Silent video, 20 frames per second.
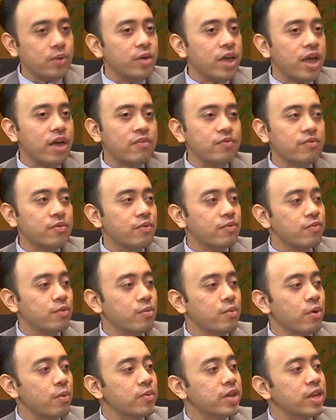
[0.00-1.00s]
we have a
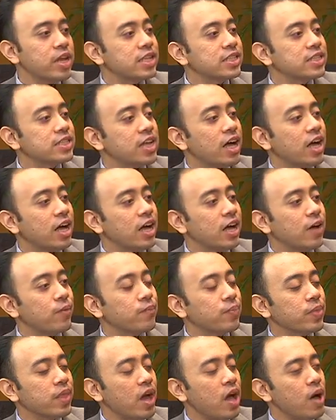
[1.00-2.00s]
few more minutes. How
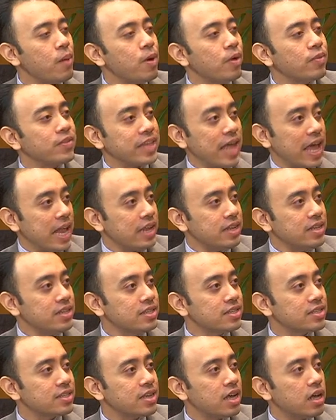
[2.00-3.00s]
about
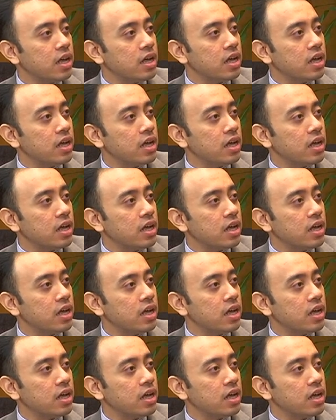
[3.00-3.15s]
talent?